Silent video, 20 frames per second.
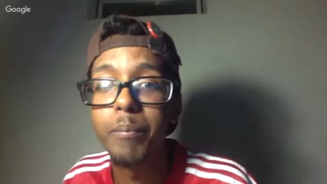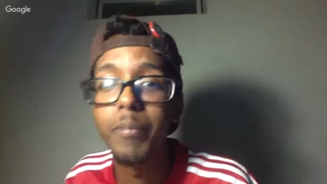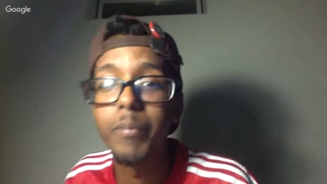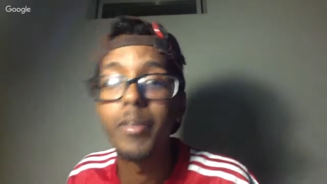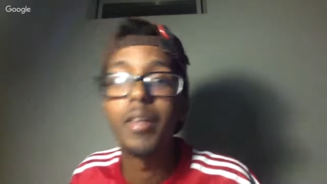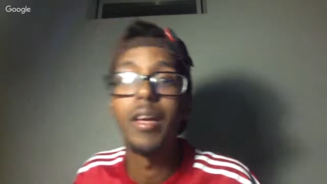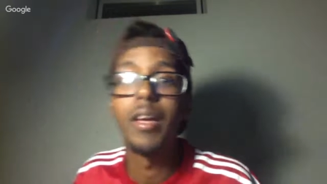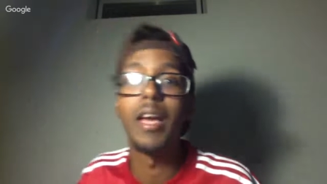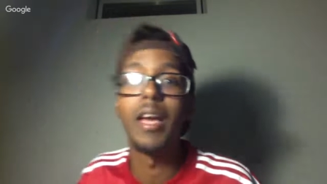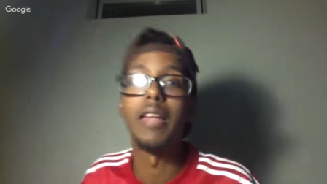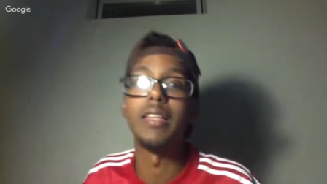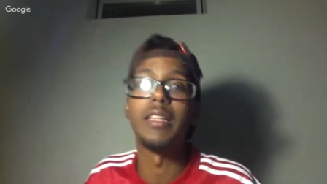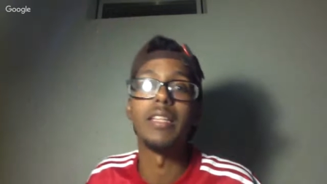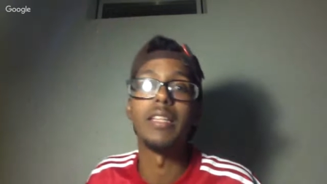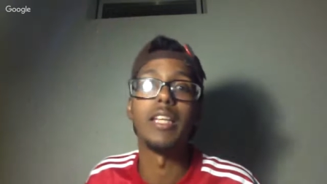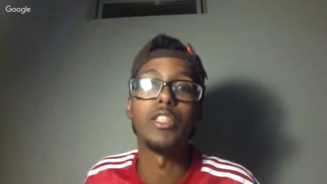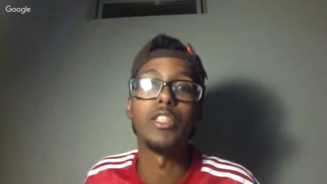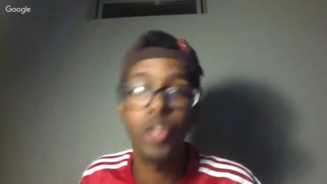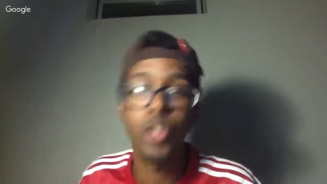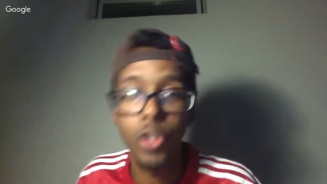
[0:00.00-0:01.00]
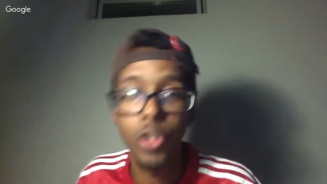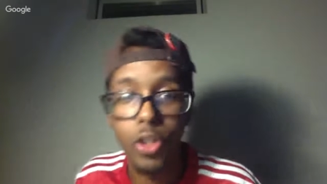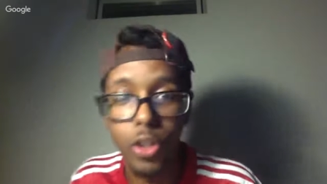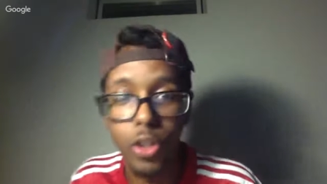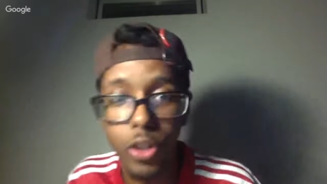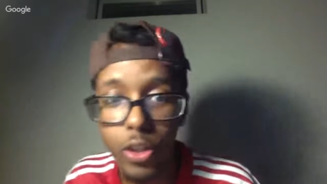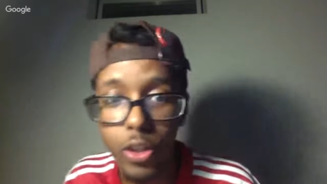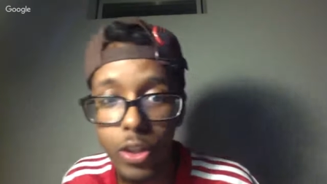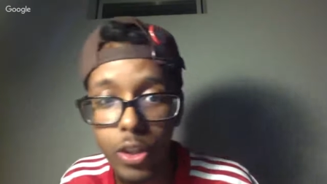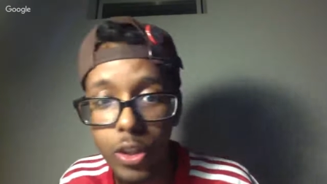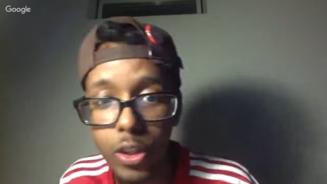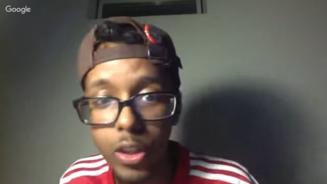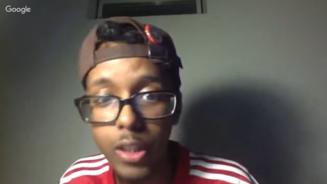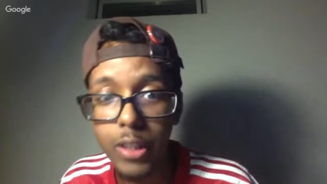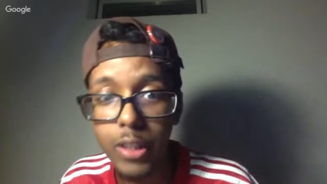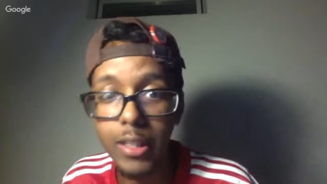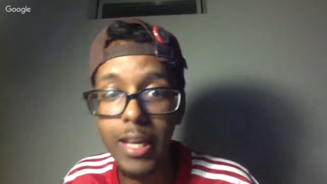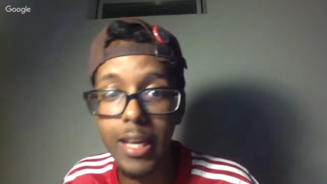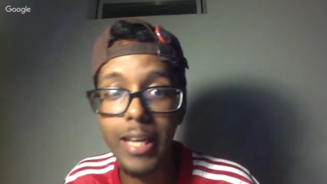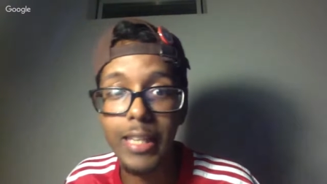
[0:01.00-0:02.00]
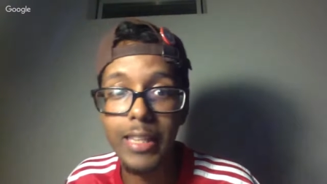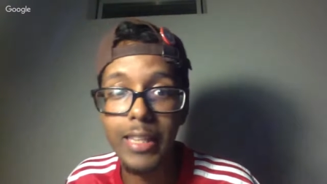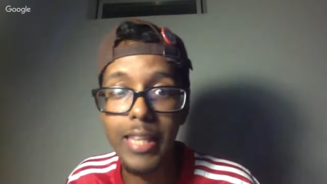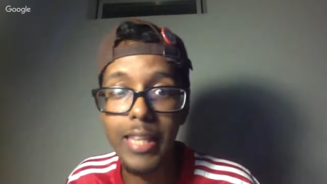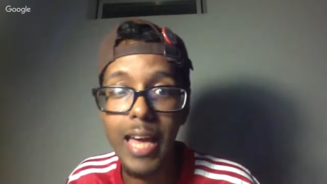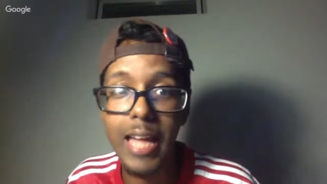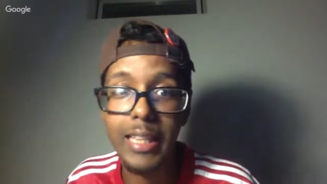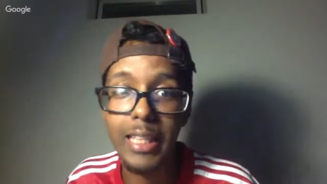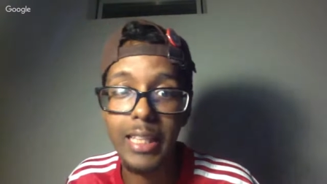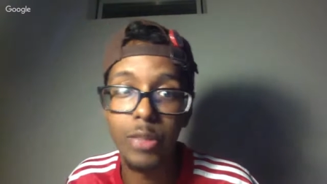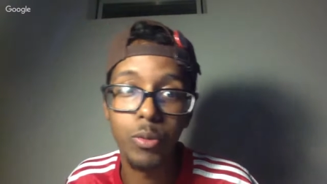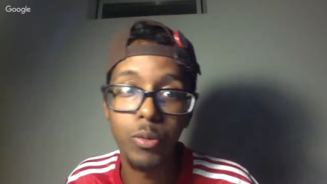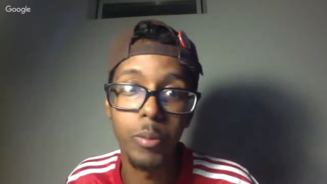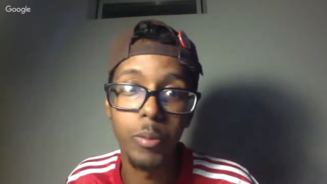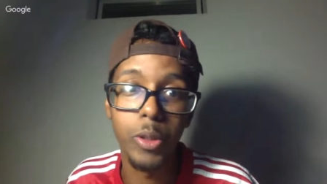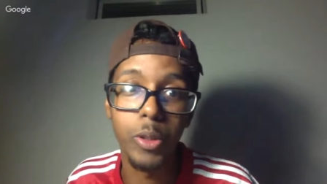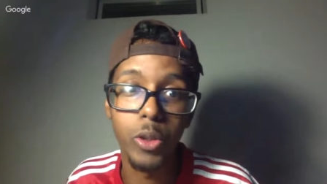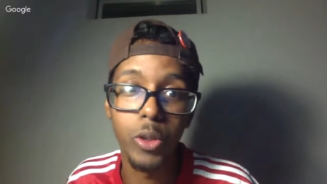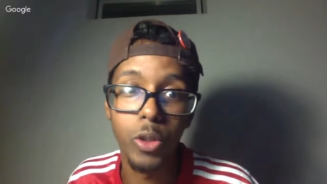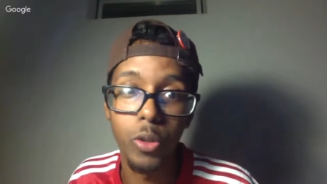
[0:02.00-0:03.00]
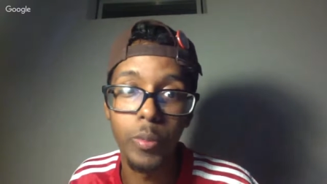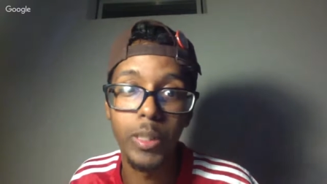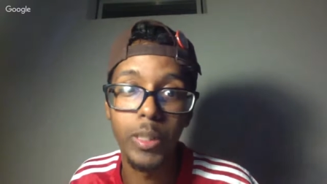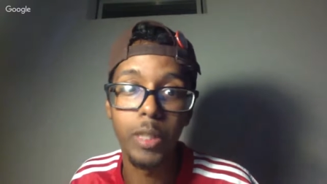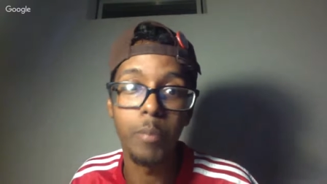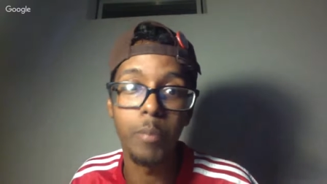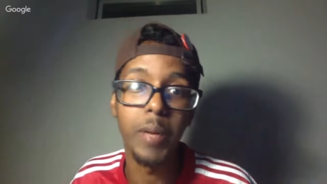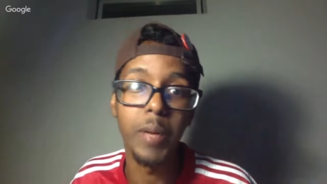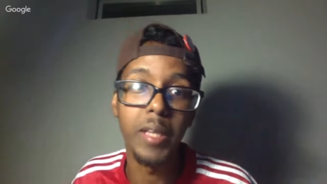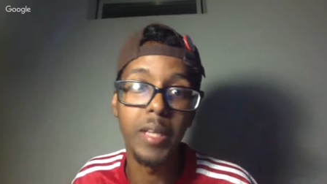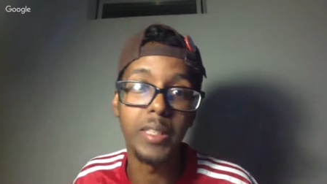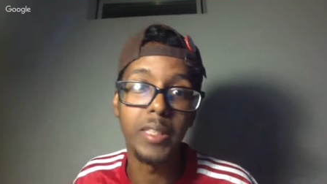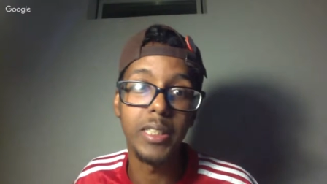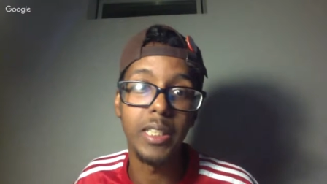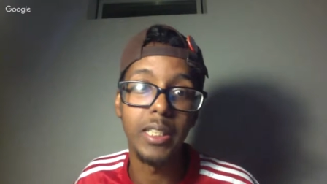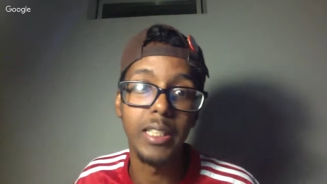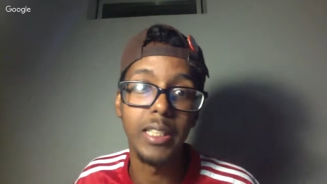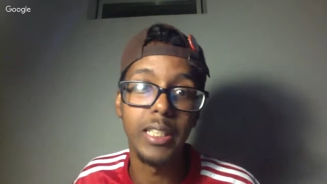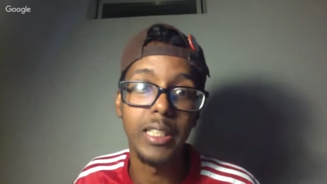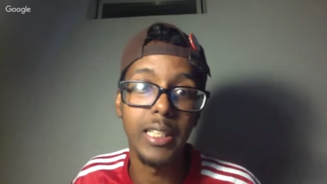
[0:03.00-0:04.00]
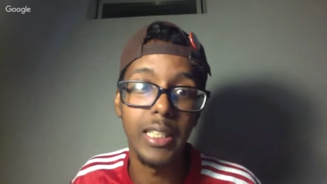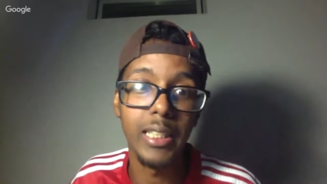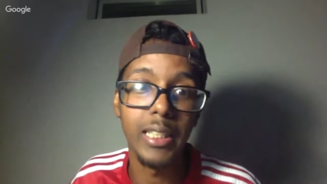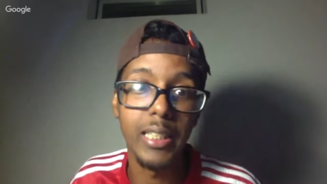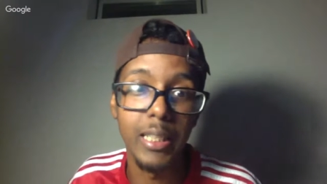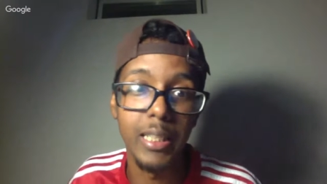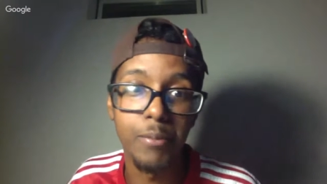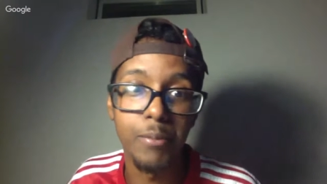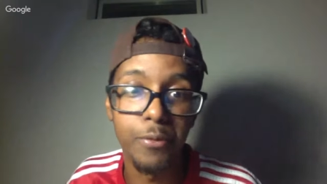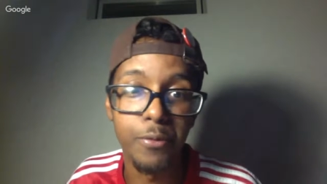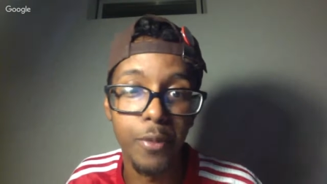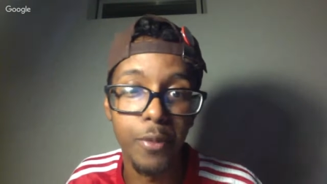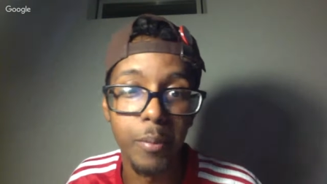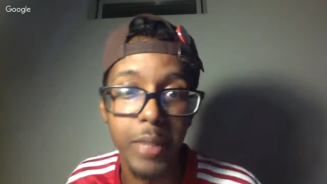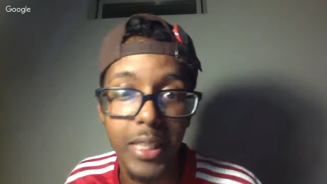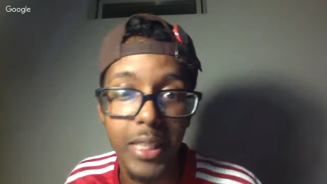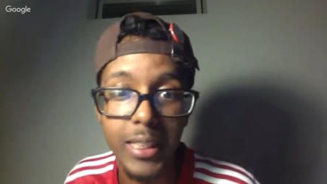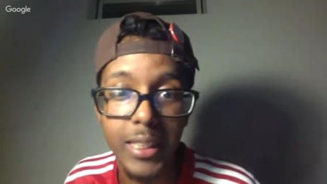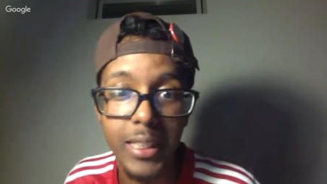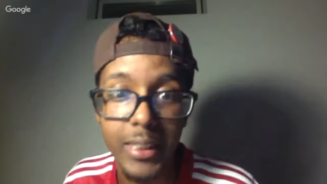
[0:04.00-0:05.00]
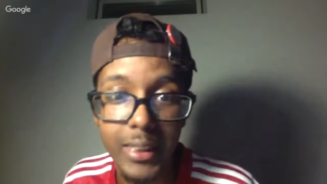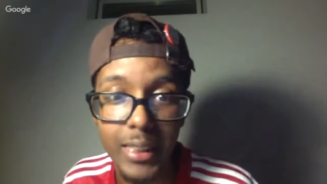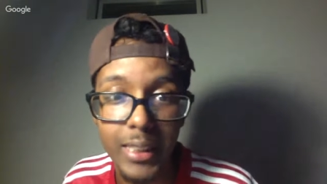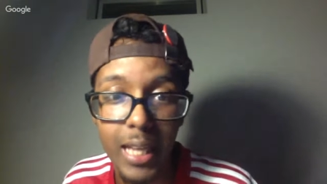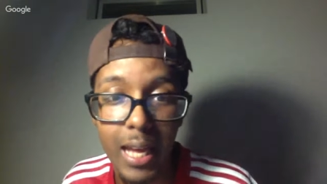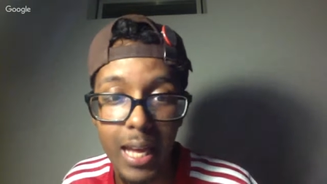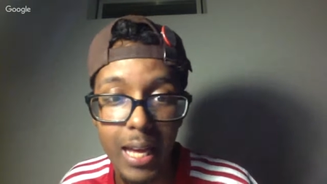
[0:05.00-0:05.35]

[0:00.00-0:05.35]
and then they turn like that. That's what I'm assuming. They're basically killing them from the inside.